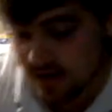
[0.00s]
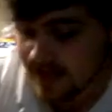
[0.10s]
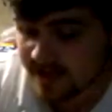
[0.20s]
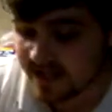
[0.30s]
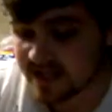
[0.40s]

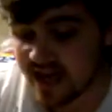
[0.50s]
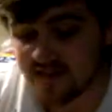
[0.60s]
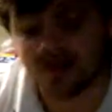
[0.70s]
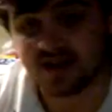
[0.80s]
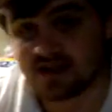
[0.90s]
it does
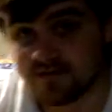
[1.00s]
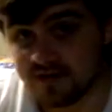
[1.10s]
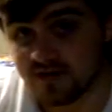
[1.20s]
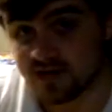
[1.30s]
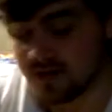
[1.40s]
have a nice
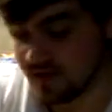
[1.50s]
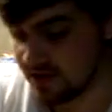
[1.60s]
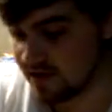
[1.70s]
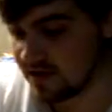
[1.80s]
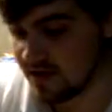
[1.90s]
feel to
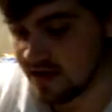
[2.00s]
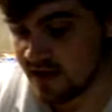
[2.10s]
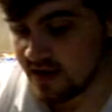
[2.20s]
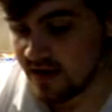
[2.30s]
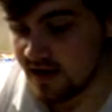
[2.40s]
it.
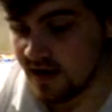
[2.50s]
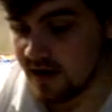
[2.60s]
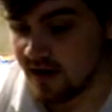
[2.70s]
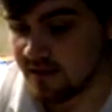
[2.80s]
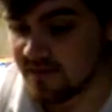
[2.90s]

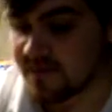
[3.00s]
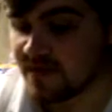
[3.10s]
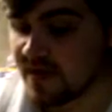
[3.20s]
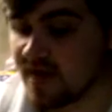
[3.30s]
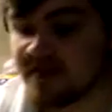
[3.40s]
On
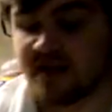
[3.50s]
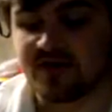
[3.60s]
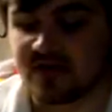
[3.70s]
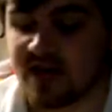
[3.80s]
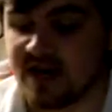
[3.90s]
the
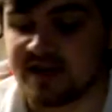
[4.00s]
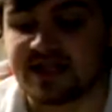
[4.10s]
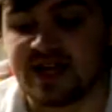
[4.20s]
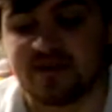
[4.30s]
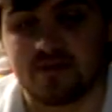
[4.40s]
other side,
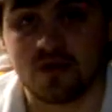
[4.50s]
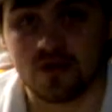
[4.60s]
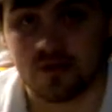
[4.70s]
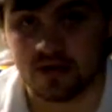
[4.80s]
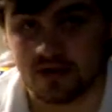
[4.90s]
instead of a
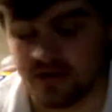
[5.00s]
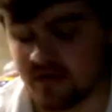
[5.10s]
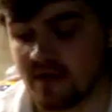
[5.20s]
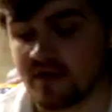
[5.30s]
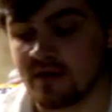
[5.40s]
mode button,
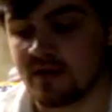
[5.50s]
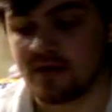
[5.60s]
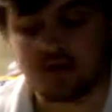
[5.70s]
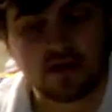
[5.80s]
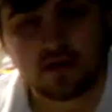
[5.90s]

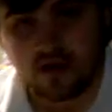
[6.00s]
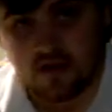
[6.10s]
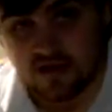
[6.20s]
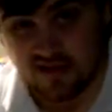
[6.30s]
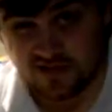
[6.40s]

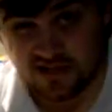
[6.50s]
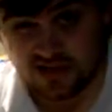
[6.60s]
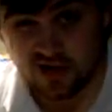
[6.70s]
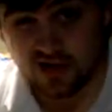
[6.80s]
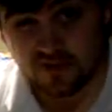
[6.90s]
they have a
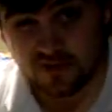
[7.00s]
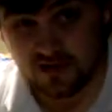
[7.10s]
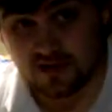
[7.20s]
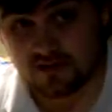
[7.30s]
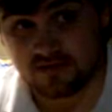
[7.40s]
start button,